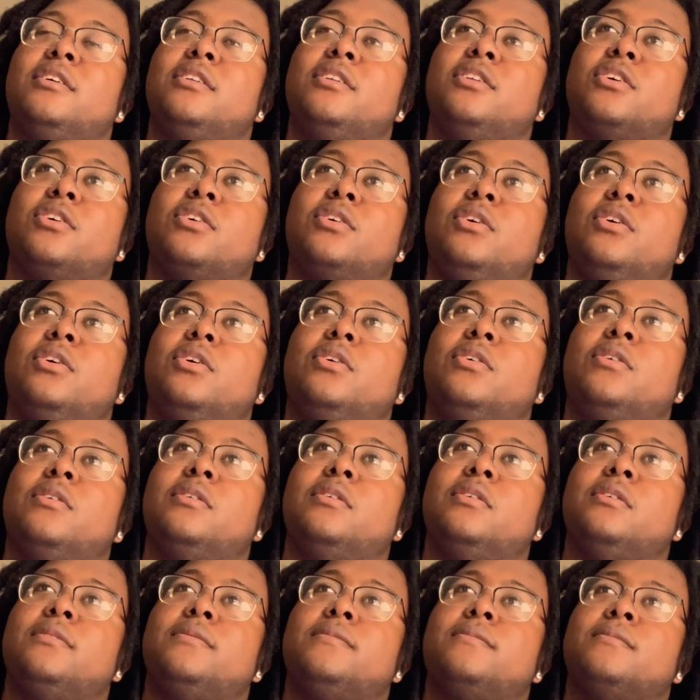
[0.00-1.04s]
Nicole,
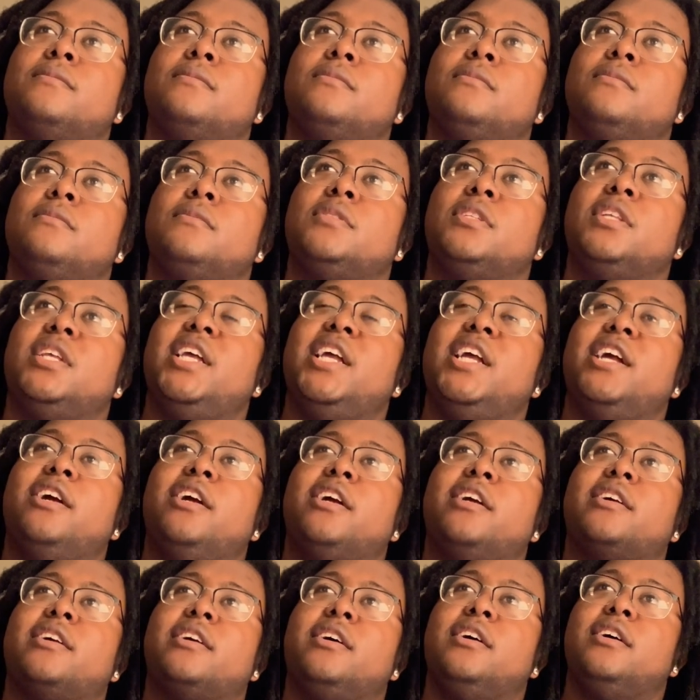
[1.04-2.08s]

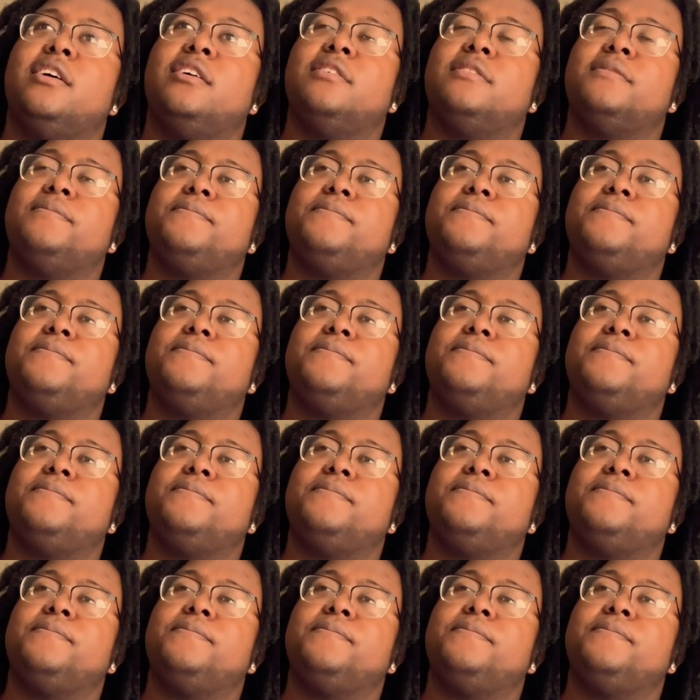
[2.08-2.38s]
Erica,